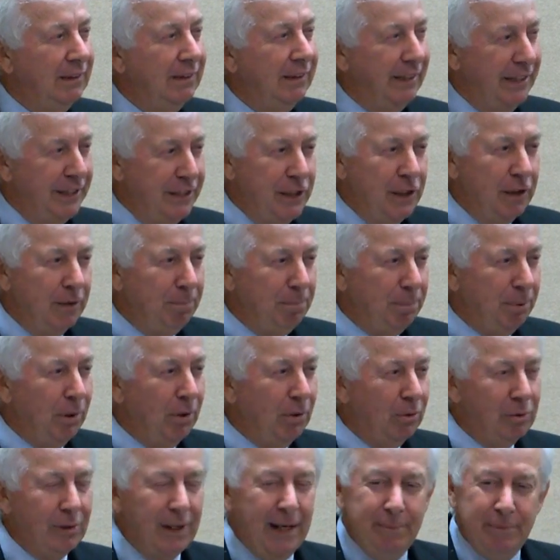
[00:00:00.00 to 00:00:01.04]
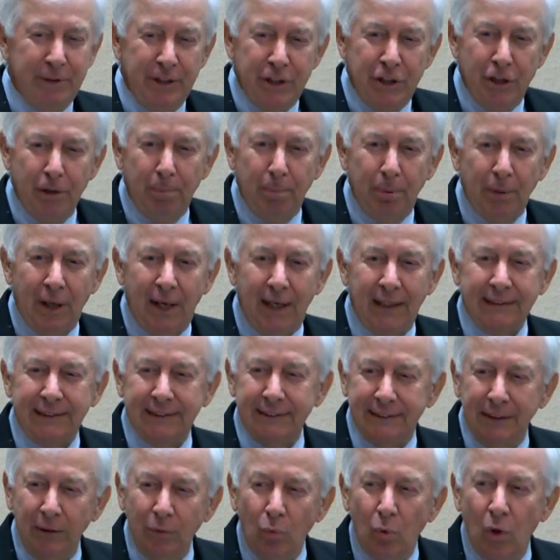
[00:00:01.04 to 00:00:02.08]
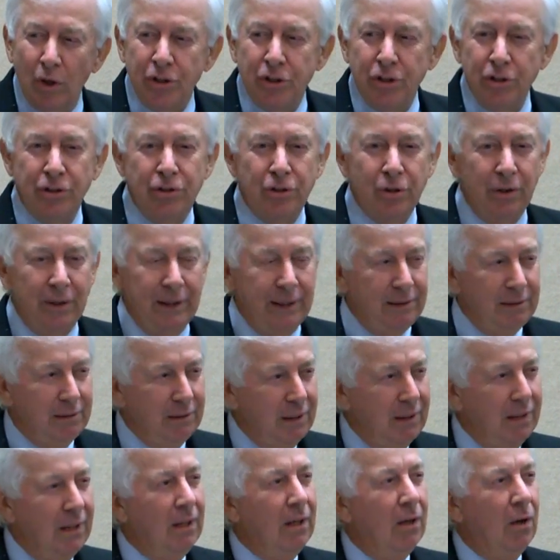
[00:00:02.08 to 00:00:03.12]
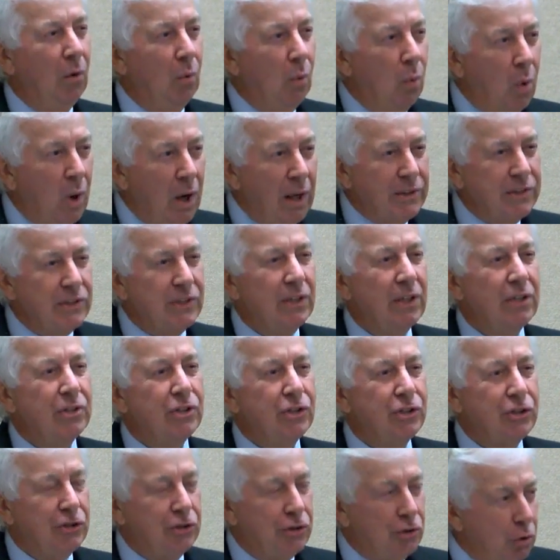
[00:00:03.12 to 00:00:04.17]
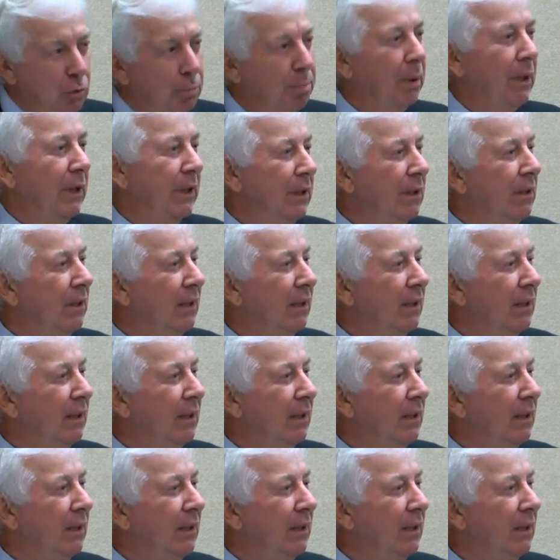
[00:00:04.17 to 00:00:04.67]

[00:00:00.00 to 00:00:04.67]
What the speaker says: in your program, in your process, and what you're doing, what's stupid?